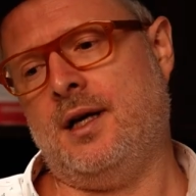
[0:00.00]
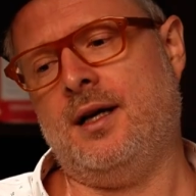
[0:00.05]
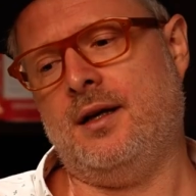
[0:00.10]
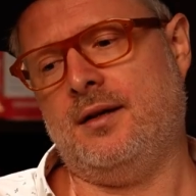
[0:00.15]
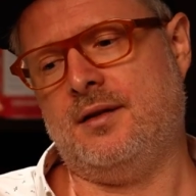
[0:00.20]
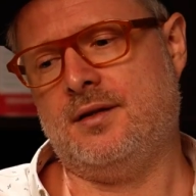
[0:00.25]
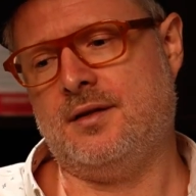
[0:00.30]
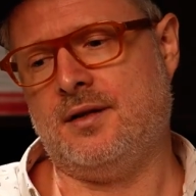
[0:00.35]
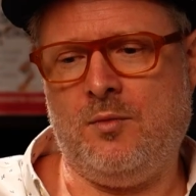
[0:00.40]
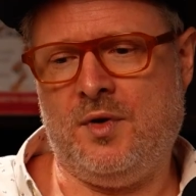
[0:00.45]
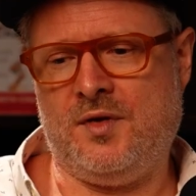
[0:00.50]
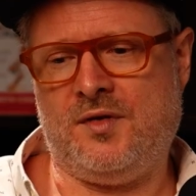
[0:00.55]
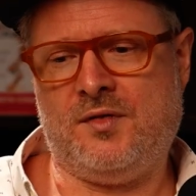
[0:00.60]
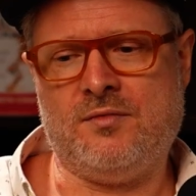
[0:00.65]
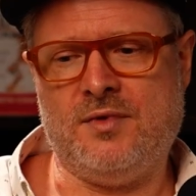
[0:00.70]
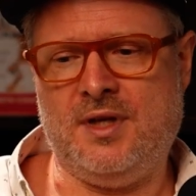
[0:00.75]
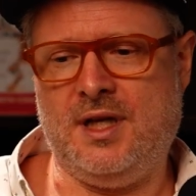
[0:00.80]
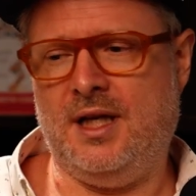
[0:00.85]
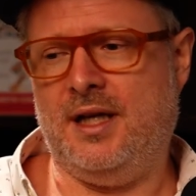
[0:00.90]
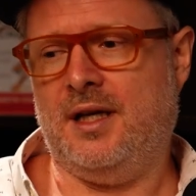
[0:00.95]
at what's
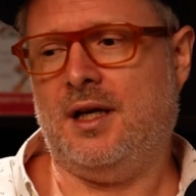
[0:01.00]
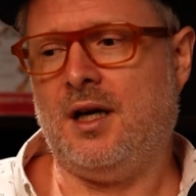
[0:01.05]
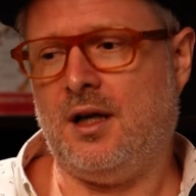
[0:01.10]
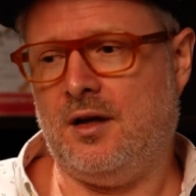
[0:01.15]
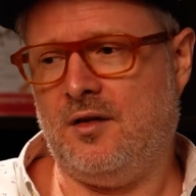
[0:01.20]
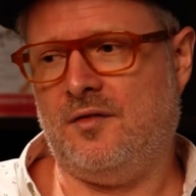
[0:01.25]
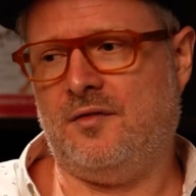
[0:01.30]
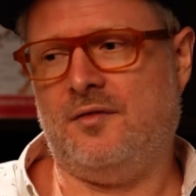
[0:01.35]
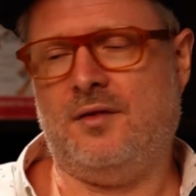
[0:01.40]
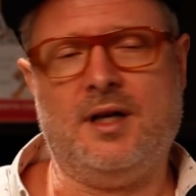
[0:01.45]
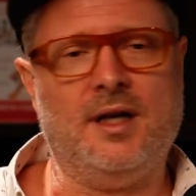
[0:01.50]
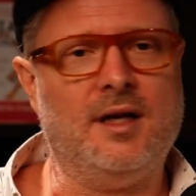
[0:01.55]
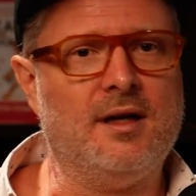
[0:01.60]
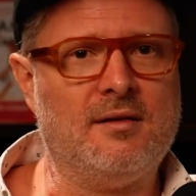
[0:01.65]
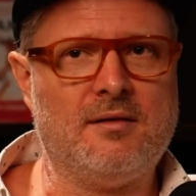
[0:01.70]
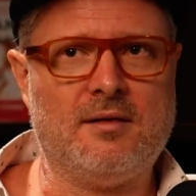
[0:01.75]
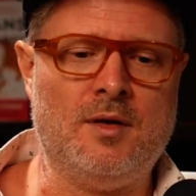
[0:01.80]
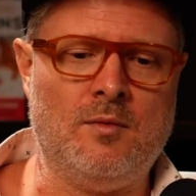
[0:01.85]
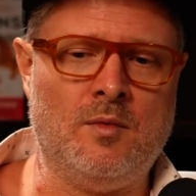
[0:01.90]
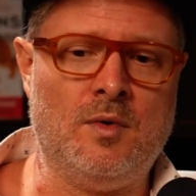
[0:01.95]
really kind of
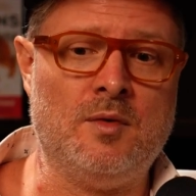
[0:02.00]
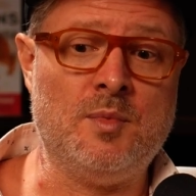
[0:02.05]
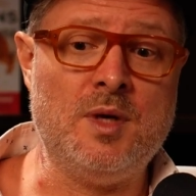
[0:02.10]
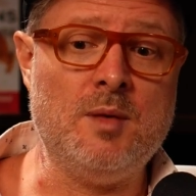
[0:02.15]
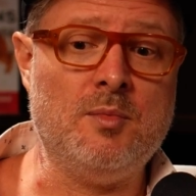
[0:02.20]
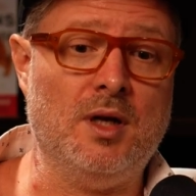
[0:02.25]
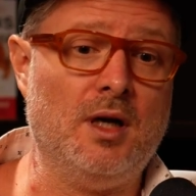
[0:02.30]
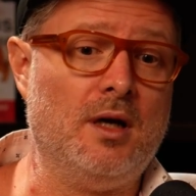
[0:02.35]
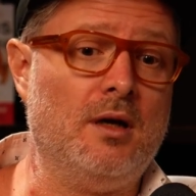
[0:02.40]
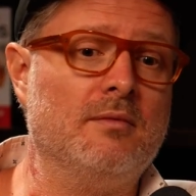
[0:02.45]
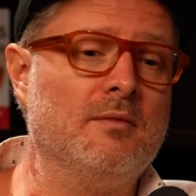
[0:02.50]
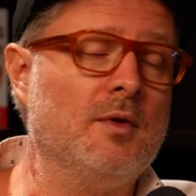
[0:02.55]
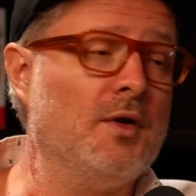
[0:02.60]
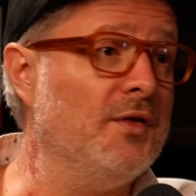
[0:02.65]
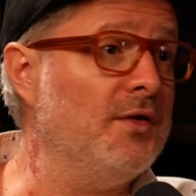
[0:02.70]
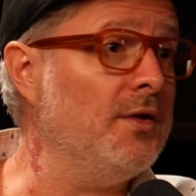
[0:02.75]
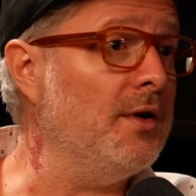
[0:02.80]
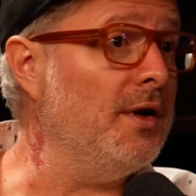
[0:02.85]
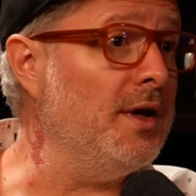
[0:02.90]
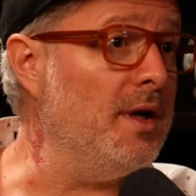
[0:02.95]
like what people are
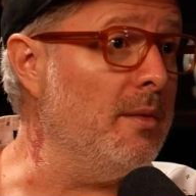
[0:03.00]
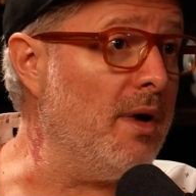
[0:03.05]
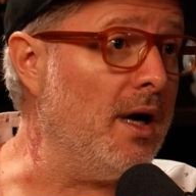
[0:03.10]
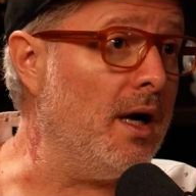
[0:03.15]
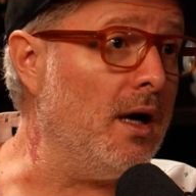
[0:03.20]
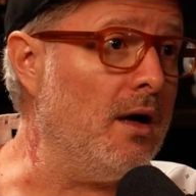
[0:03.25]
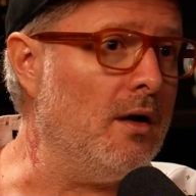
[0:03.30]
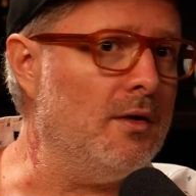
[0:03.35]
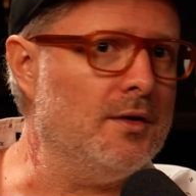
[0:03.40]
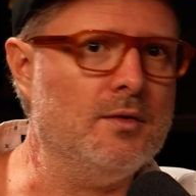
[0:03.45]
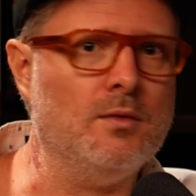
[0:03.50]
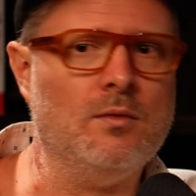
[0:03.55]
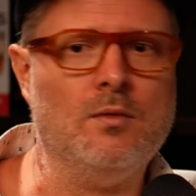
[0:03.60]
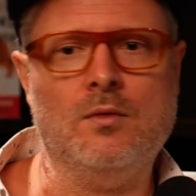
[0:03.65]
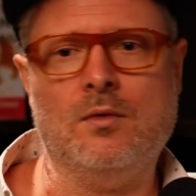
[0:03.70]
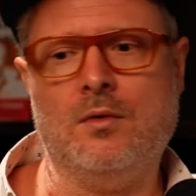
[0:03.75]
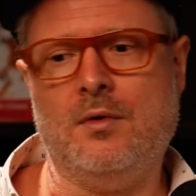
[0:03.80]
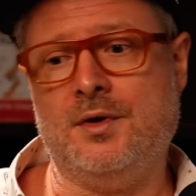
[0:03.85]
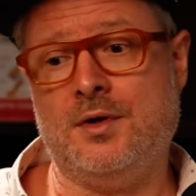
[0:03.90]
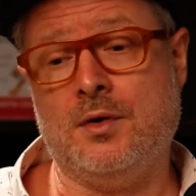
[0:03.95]
concerned about
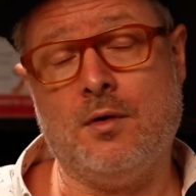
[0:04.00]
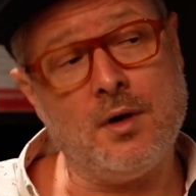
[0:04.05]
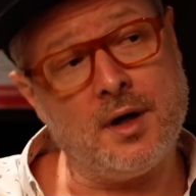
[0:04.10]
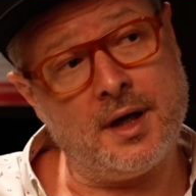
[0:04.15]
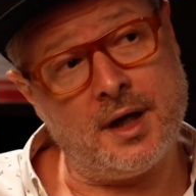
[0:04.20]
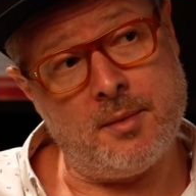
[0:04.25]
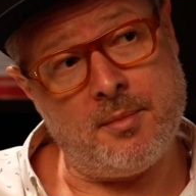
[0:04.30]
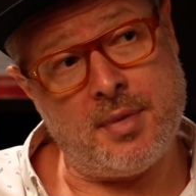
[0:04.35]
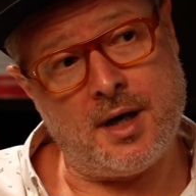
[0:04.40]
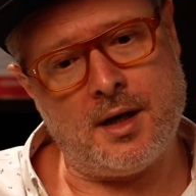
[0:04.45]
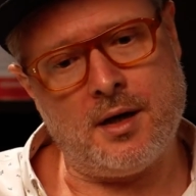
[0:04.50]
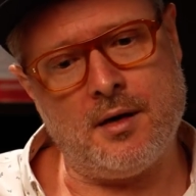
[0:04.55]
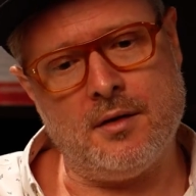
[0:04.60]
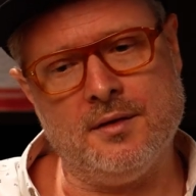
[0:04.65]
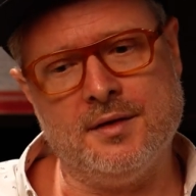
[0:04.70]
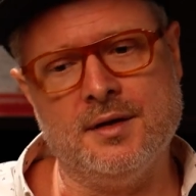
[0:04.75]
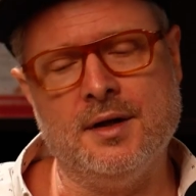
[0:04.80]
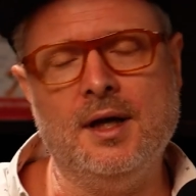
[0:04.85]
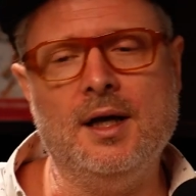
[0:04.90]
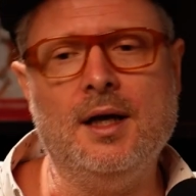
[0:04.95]
or talking
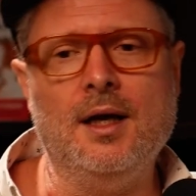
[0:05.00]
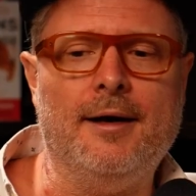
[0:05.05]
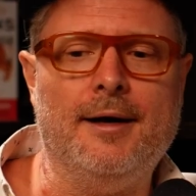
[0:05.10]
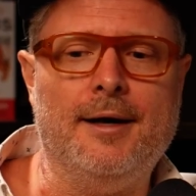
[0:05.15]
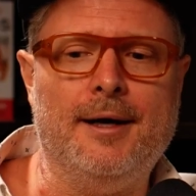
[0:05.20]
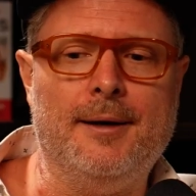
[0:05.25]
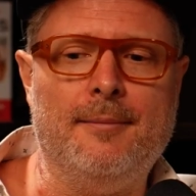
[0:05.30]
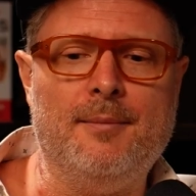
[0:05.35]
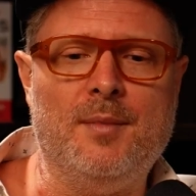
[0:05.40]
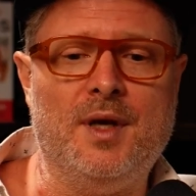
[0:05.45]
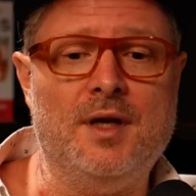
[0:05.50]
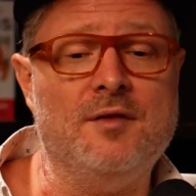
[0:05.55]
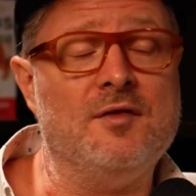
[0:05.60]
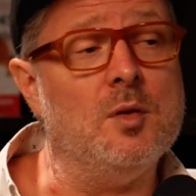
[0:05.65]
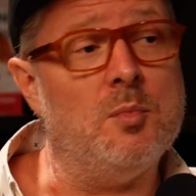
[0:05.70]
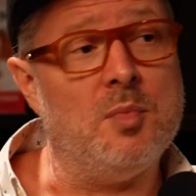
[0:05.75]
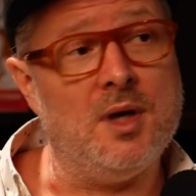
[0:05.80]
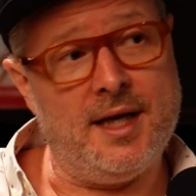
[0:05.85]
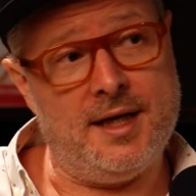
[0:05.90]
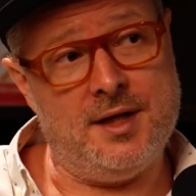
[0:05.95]
about, and if you
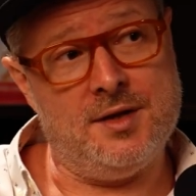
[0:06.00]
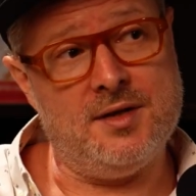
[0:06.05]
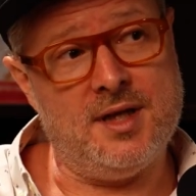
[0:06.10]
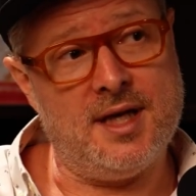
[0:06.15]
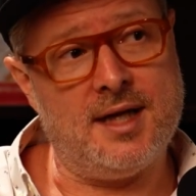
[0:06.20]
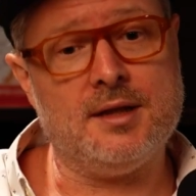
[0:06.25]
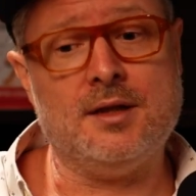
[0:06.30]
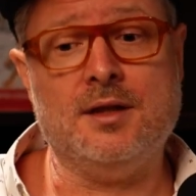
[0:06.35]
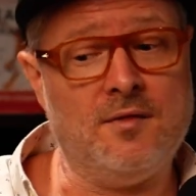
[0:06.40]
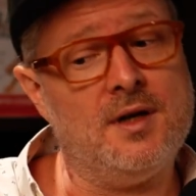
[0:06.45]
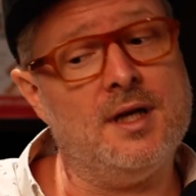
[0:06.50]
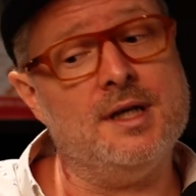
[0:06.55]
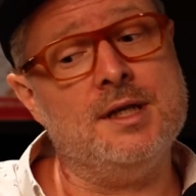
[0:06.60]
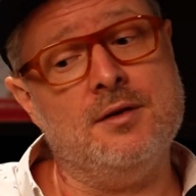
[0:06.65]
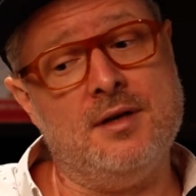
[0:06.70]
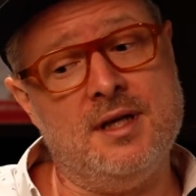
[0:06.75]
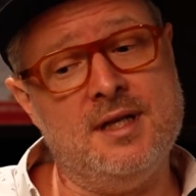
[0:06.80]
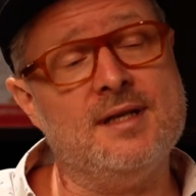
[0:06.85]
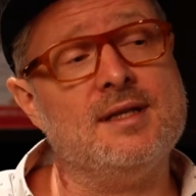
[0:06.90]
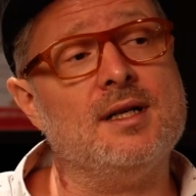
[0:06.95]
play into that and you find your
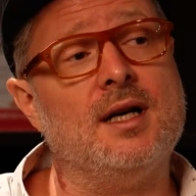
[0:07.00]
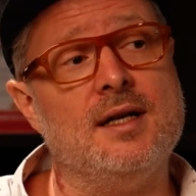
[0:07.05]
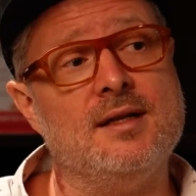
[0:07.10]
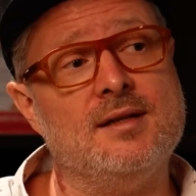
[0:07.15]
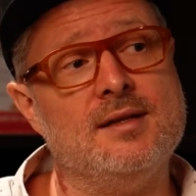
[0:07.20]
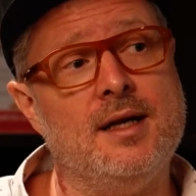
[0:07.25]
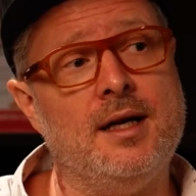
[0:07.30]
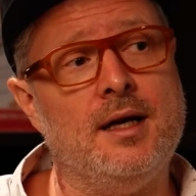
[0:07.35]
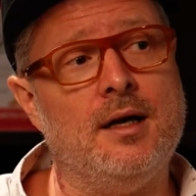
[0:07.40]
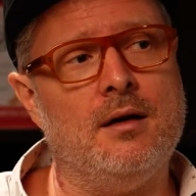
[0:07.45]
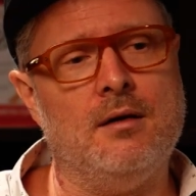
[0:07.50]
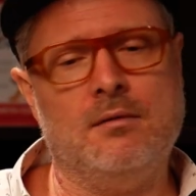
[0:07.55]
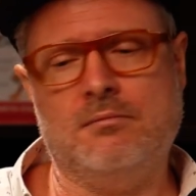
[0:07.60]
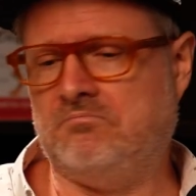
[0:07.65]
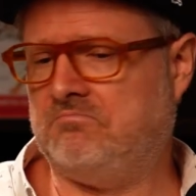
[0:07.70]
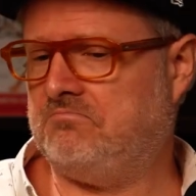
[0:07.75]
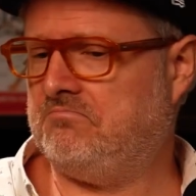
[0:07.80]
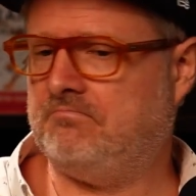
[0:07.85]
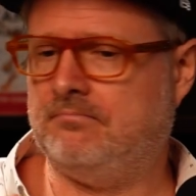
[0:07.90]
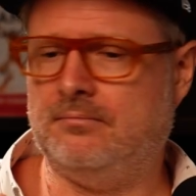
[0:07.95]
insights there,
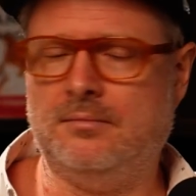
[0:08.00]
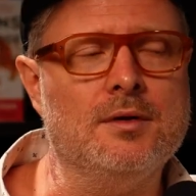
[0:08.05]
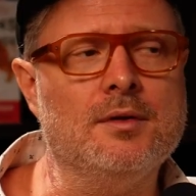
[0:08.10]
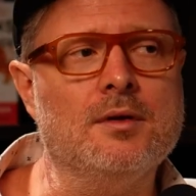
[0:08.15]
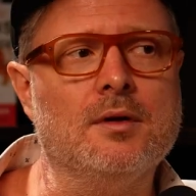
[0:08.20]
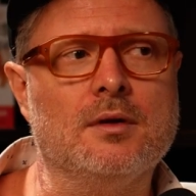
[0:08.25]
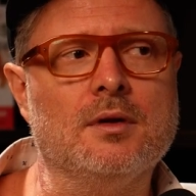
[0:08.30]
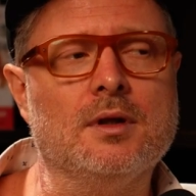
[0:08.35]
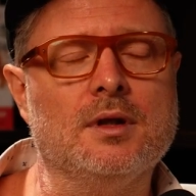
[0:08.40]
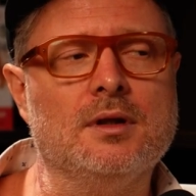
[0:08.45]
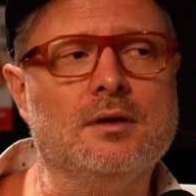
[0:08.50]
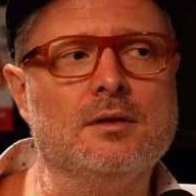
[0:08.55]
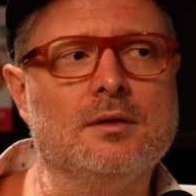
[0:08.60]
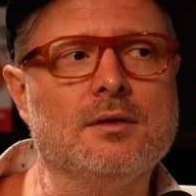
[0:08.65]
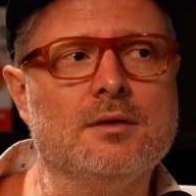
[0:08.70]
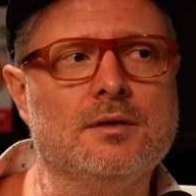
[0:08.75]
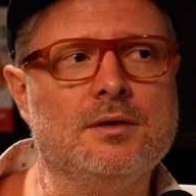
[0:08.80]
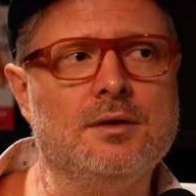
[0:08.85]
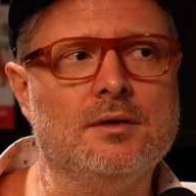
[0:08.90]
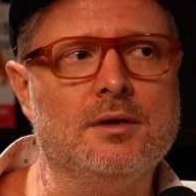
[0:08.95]
you're
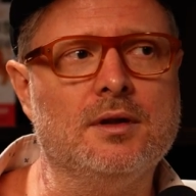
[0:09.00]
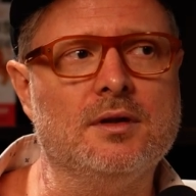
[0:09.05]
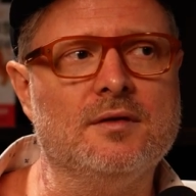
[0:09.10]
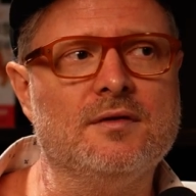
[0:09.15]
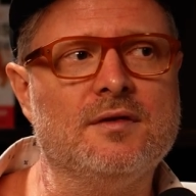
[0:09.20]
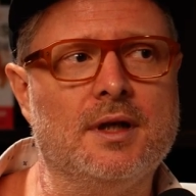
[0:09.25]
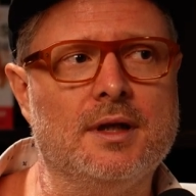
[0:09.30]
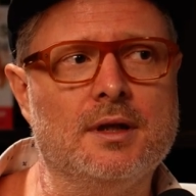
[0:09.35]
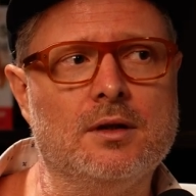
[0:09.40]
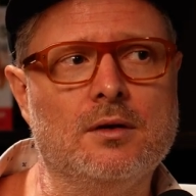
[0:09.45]
gonna find